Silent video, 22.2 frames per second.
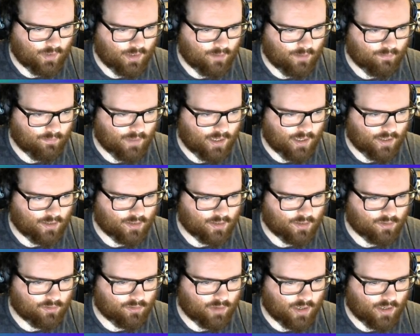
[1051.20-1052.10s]
minus
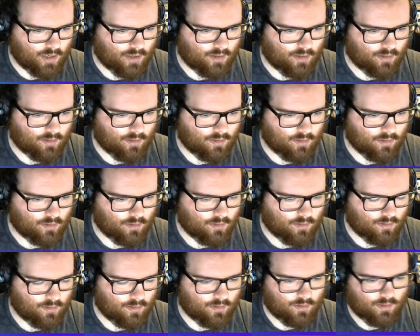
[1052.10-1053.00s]
3
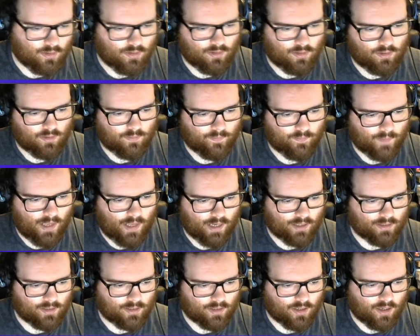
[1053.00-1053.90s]

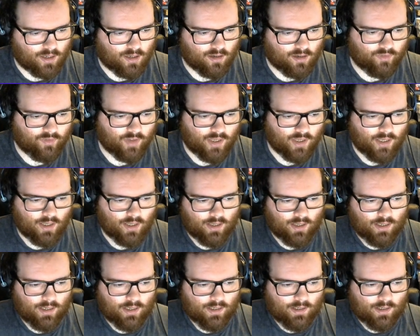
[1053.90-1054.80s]
x to the half,
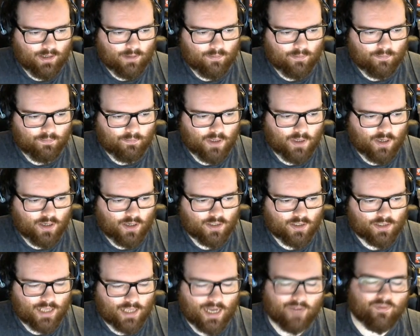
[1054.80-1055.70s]

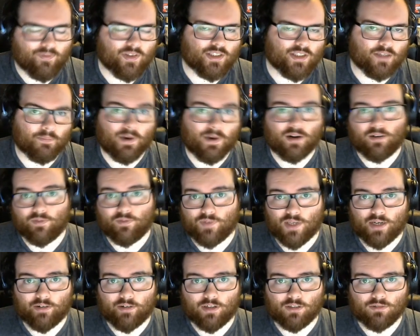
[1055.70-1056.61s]
because anything to the power of
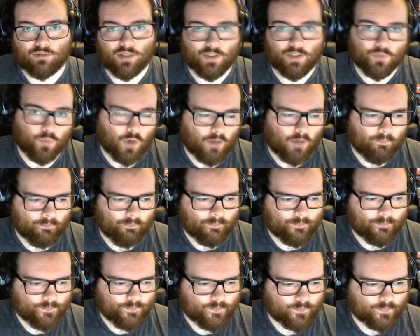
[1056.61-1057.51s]
0 is 1.
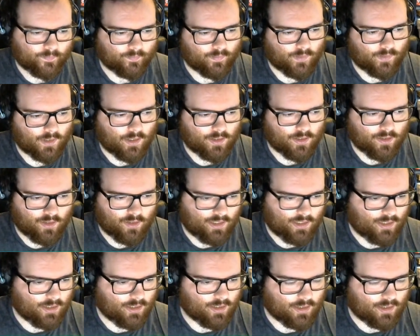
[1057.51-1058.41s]
So
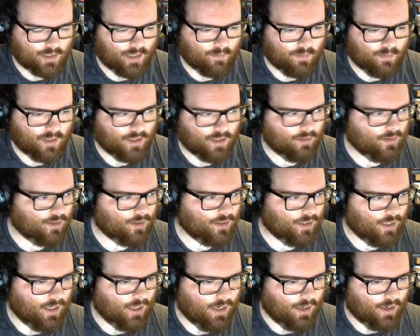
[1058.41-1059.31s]
this is the same thing.
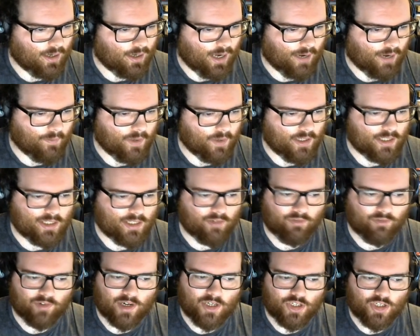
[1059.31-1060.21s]
And when you
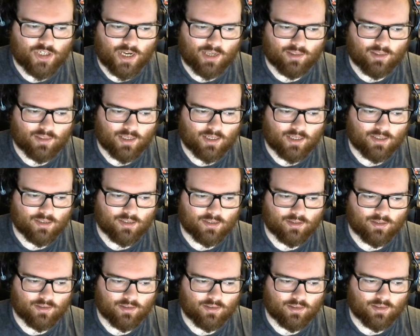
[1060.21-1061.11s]
differentiate this,
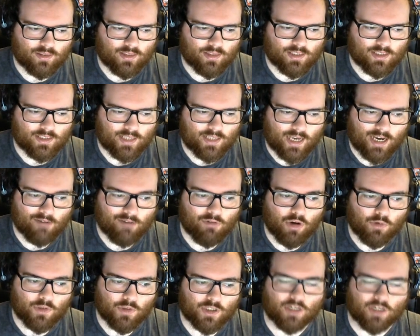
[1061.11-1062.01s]
the
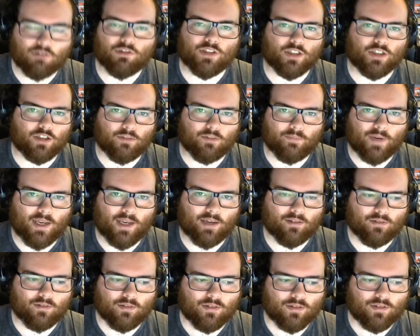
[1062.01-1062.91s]
0 is going to come
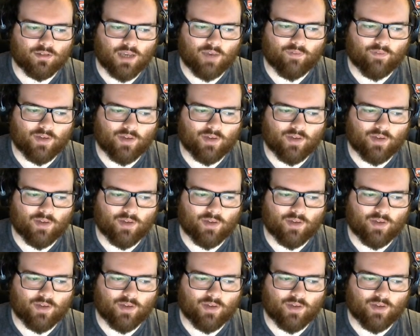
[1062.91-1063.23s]
down and